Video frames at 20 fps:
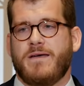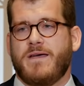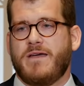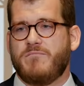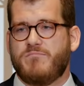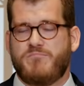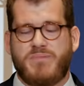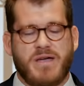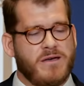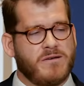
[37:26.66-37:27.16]

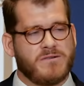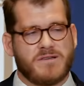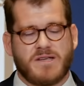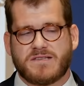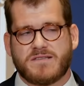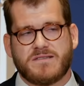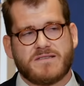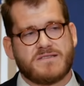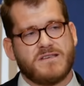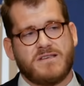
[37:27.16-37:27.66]
and Baal
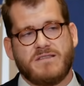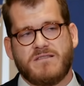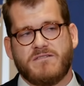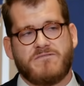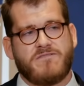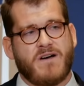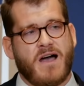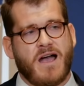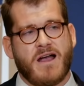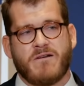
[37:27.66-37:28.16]
doesn't send the
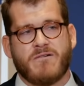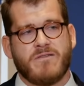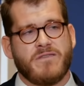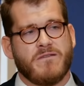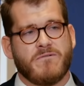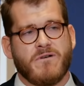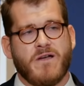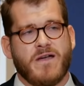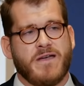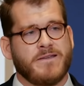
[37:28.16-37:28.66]
fire and
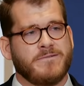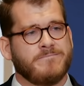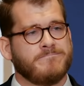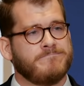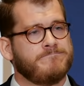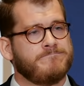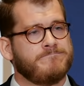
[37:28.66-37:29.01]
the rain.